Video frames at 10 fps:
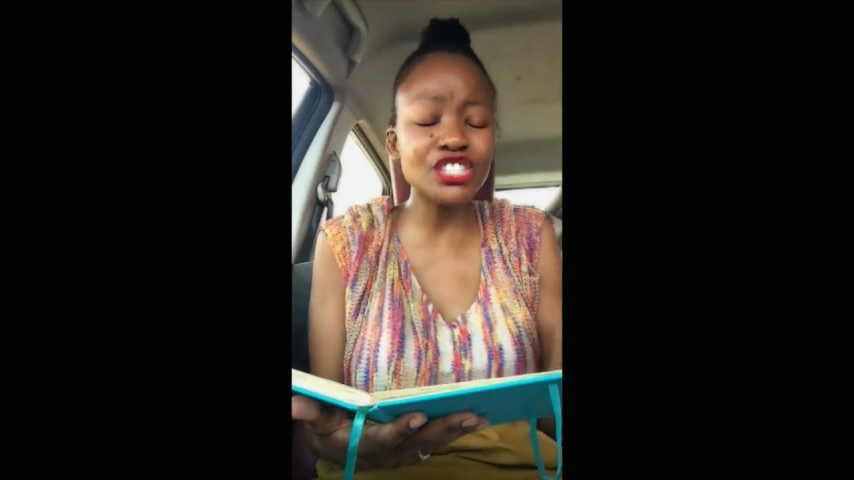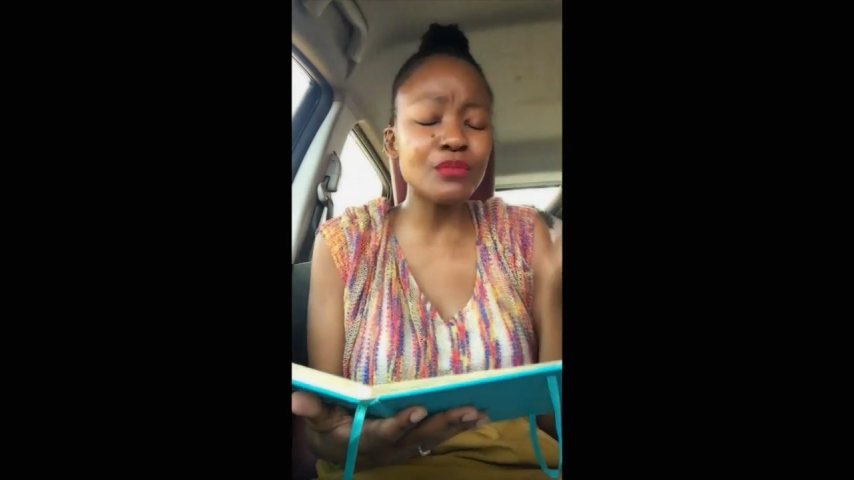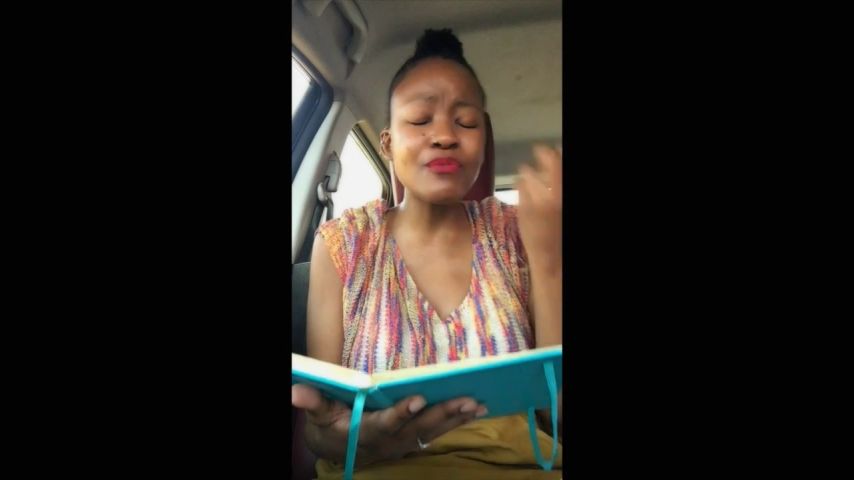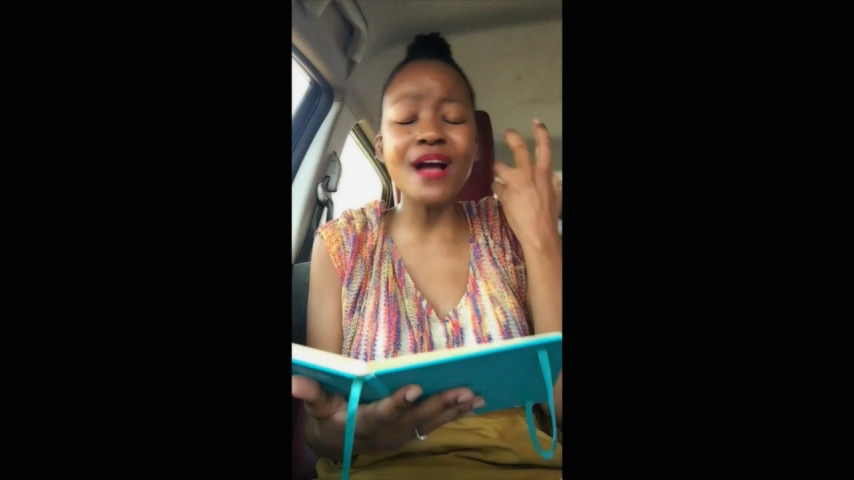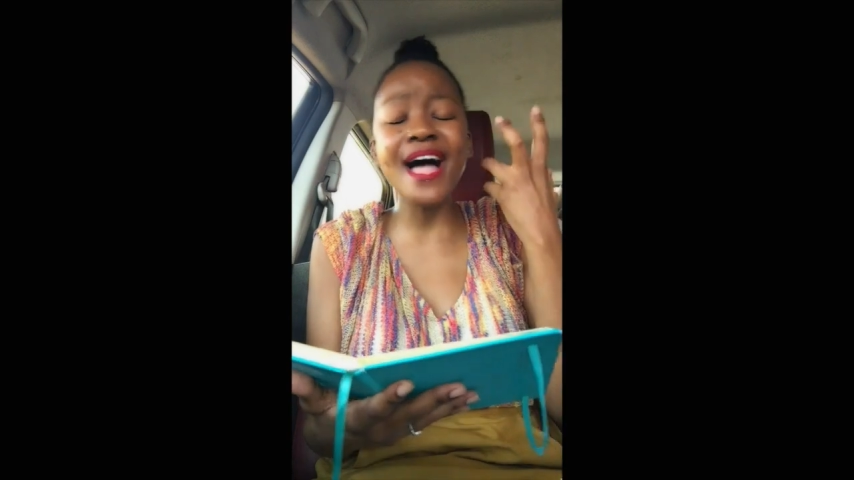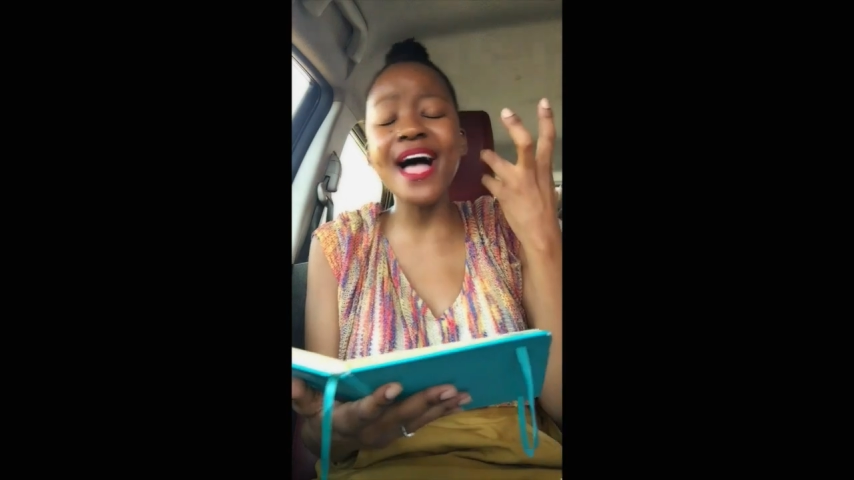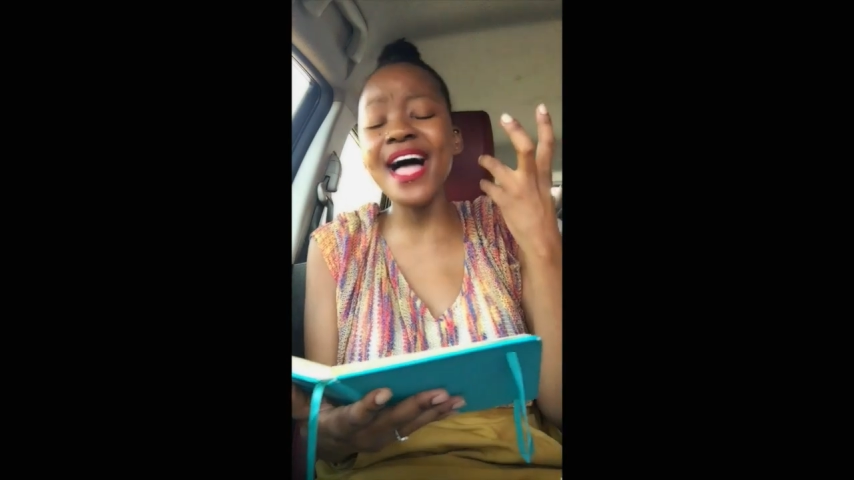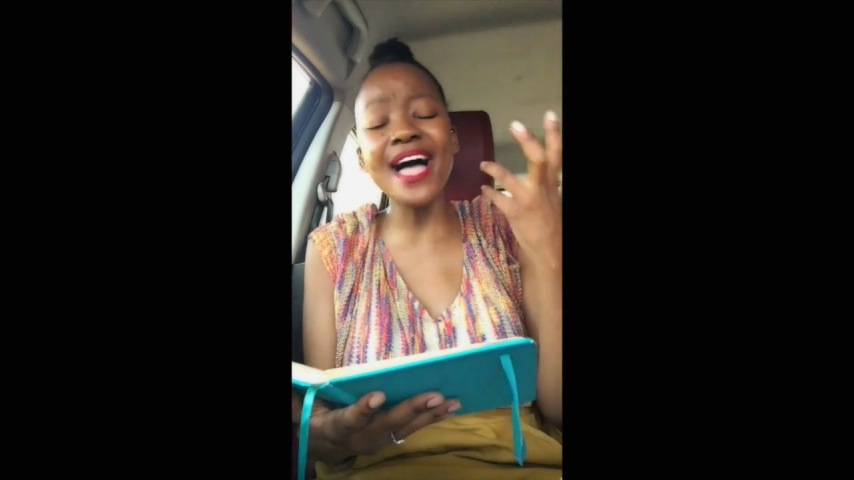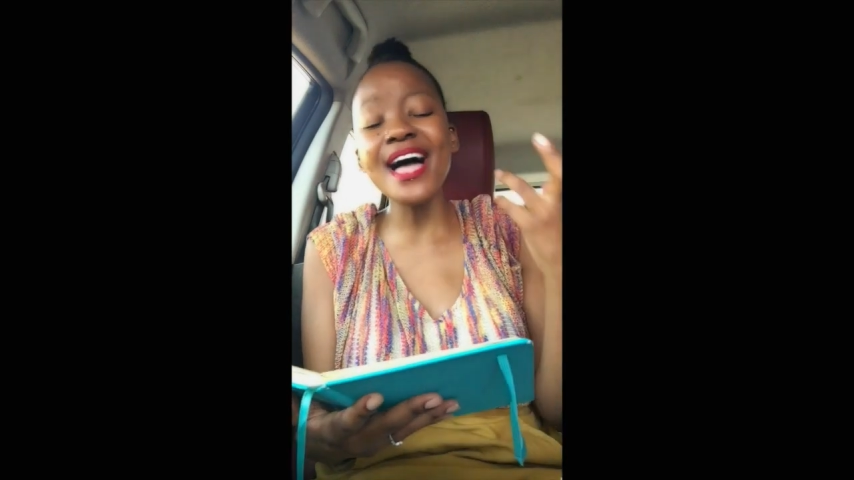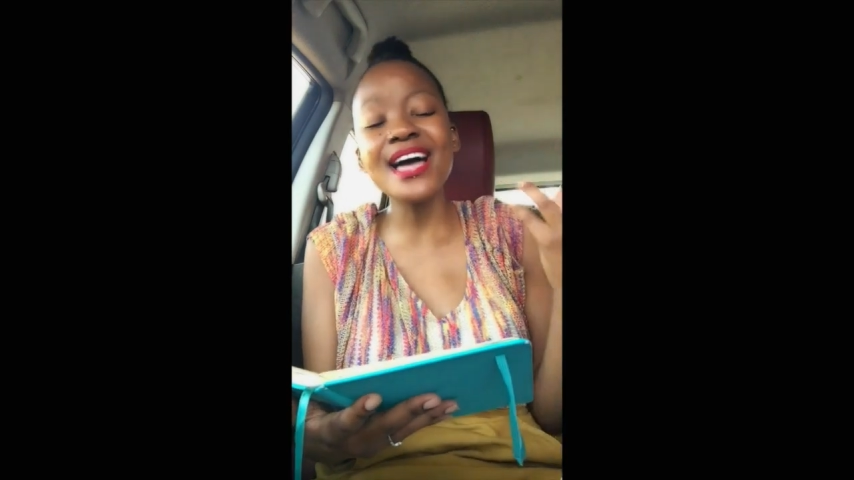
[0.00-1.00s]
to
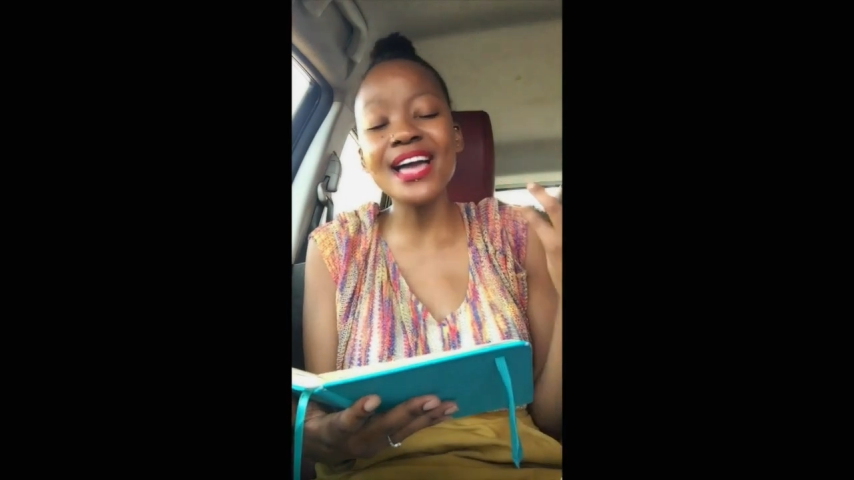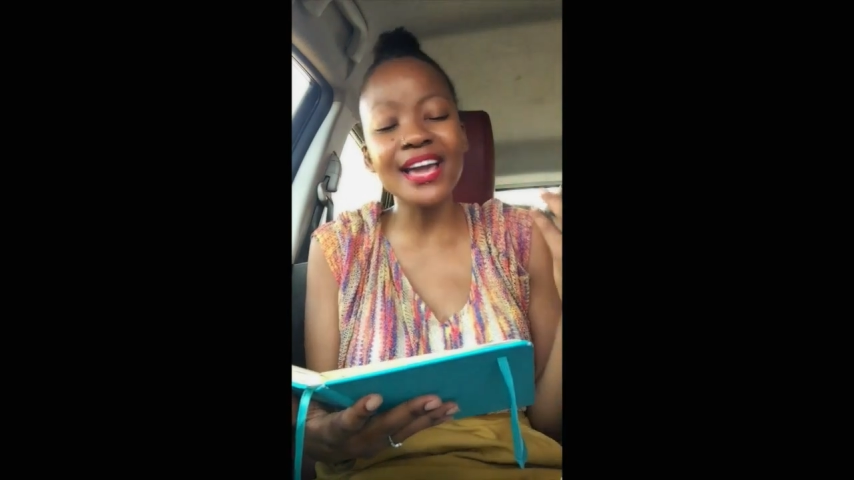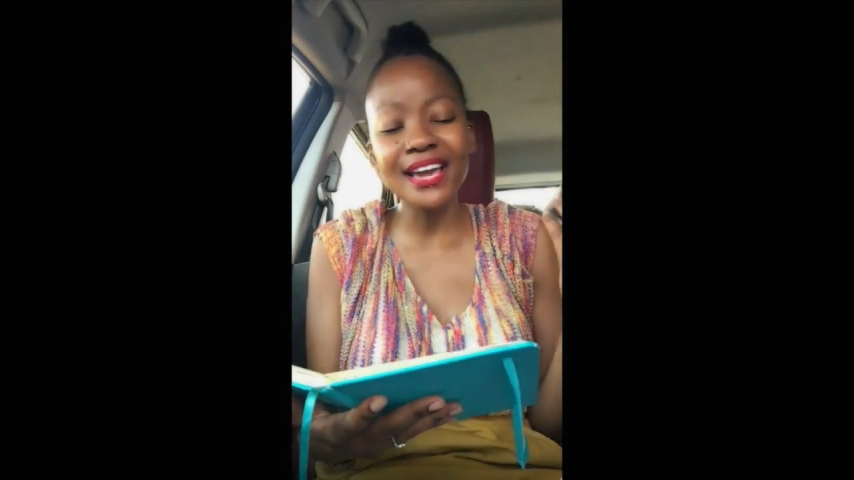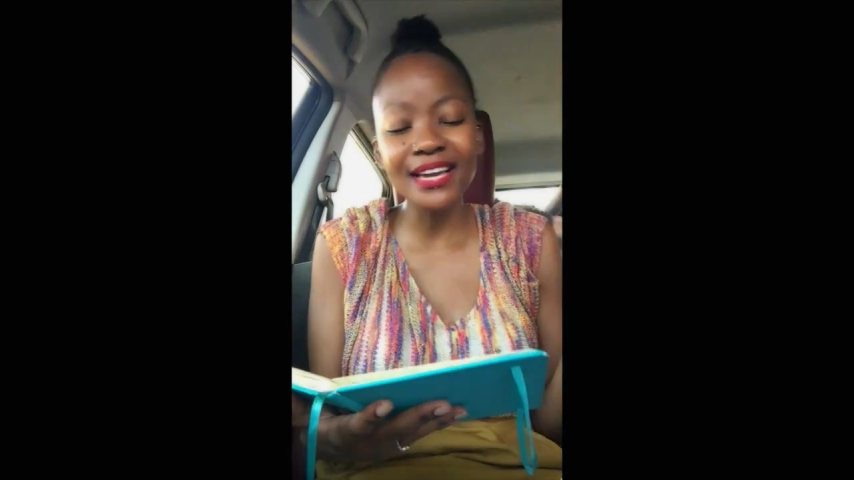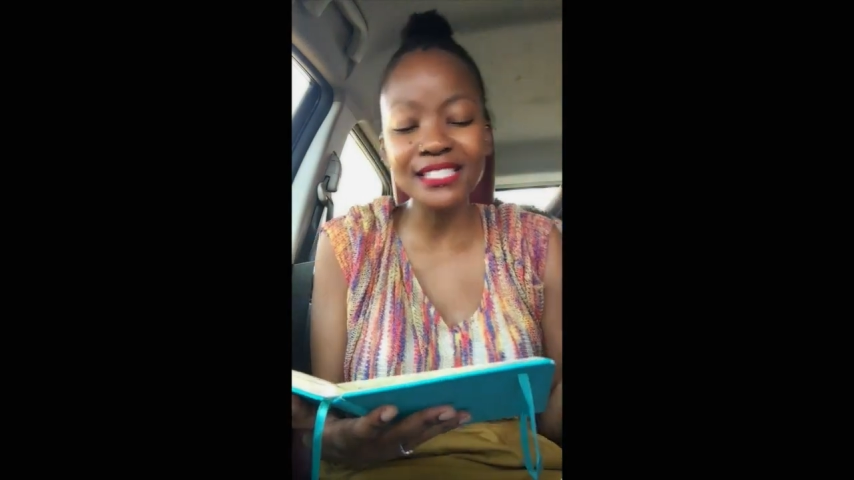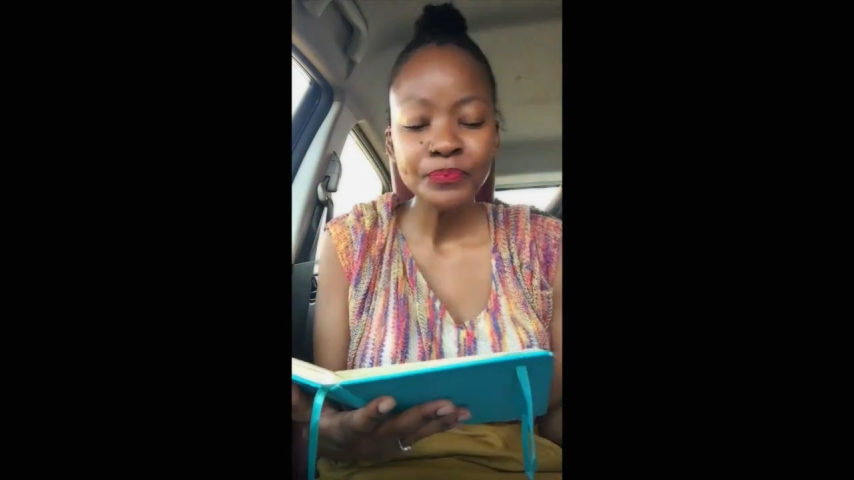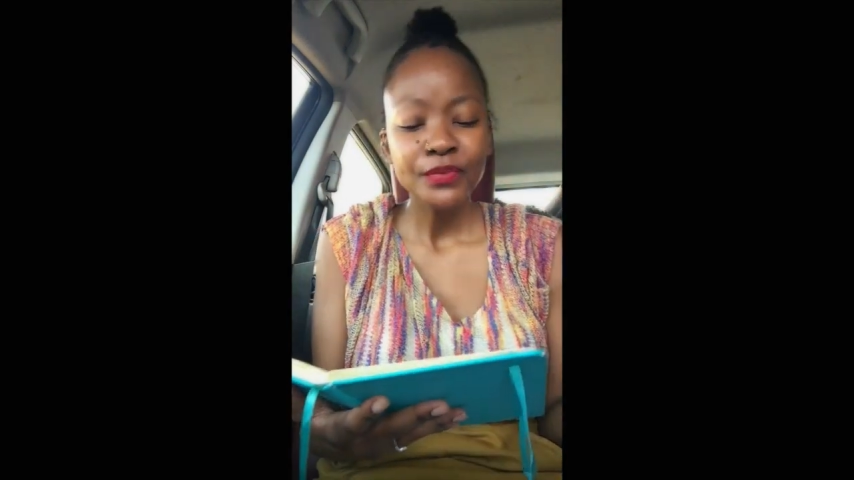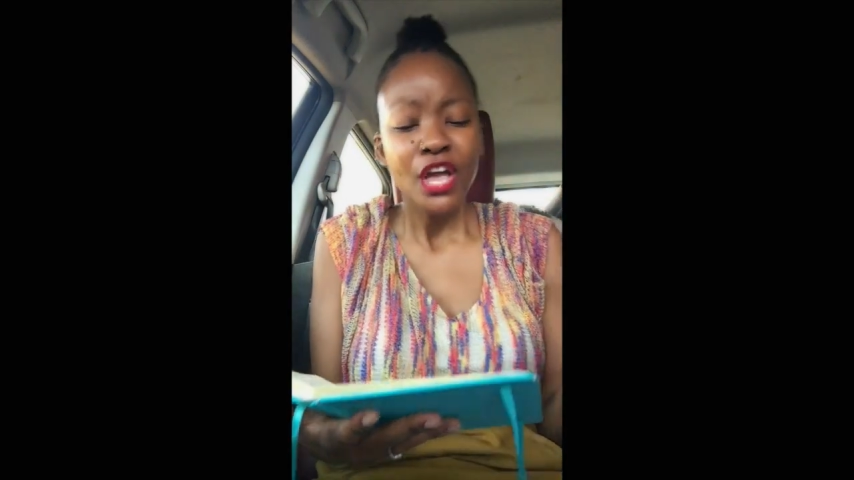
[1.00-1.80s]
praise